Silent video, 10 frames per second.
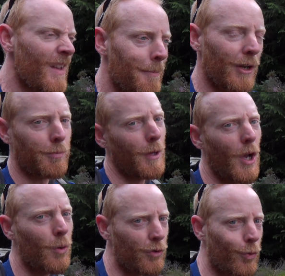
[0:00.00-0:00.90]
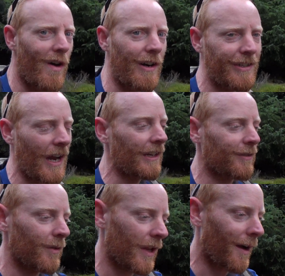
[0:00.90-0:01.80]
much more local to where I stay,
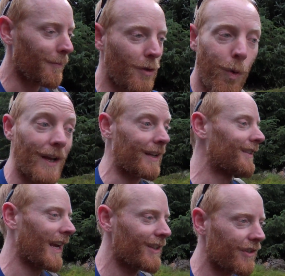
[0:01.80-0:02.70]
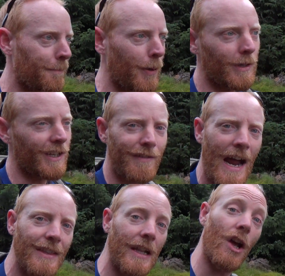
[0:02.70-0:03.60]
so I'm quite content just pootling
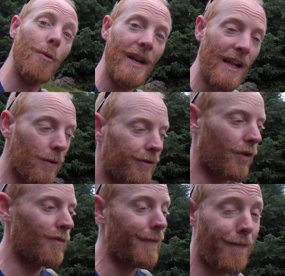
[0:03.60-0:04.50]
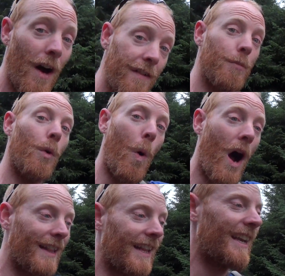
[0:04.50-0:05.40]
around in the Lomond Hills or in Fife more
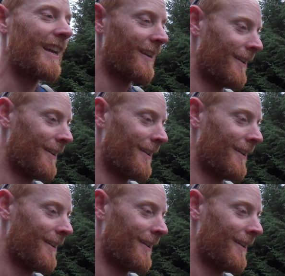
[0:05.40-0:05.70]
widely,